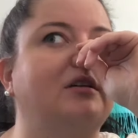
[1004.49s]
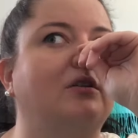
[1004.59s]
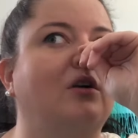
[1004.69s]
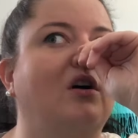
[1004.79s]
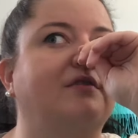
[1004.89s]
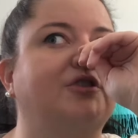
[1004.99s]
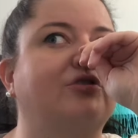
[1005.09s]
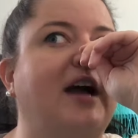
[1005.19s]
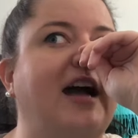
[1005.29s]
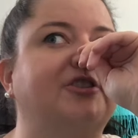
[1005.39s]
a law of
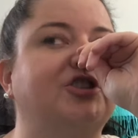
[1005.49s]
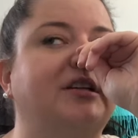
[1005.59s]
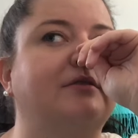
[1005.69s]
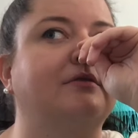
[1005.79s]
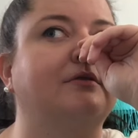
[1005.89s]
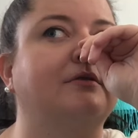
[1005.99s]
attraction.